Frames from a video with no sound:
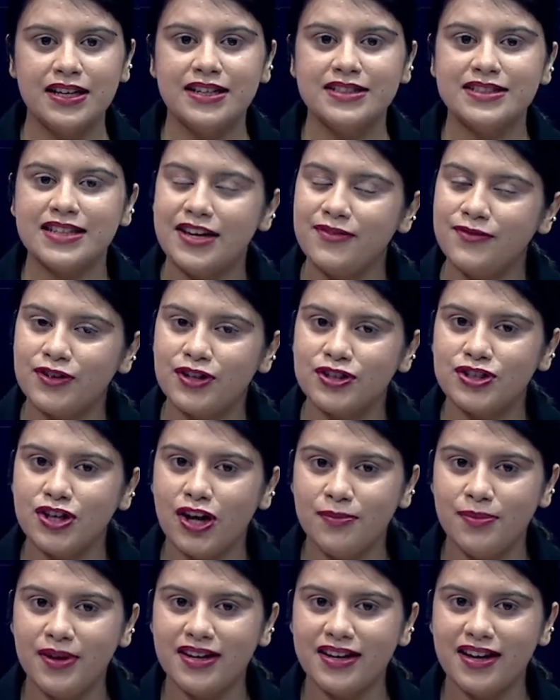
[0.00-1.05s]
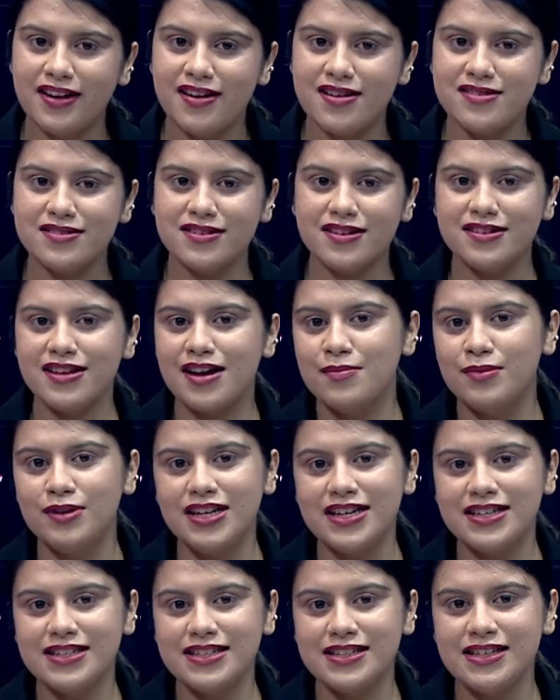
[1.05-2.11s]
Time for a short break here at Janata
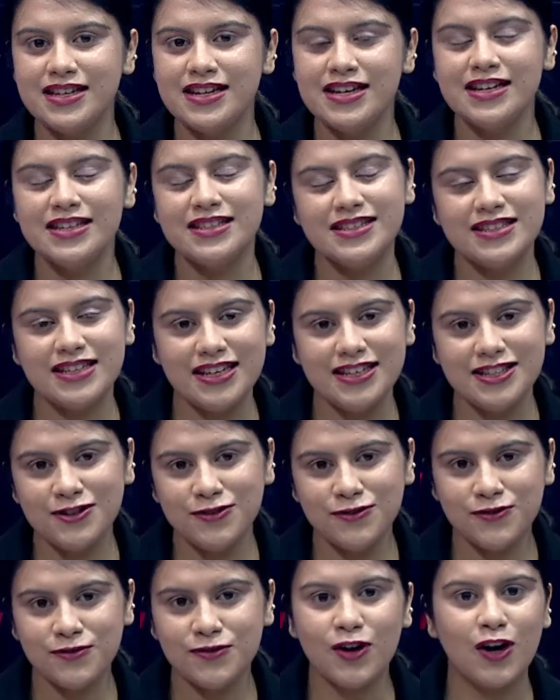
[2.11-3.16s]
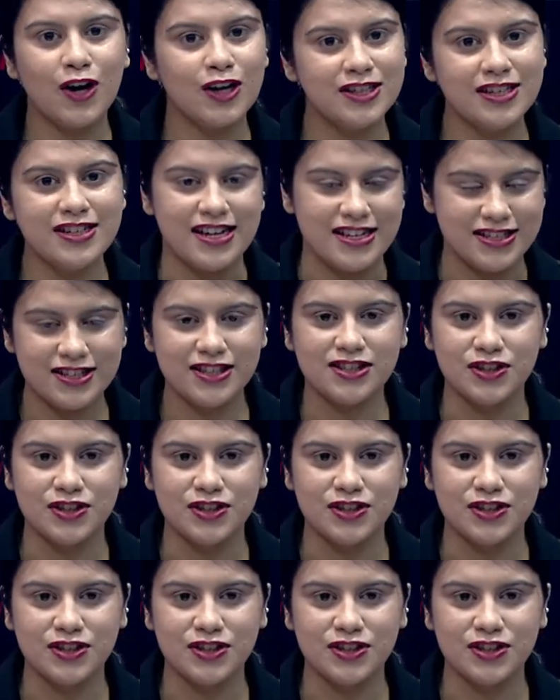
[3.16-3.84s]
Bulletin. Stay tuned for other national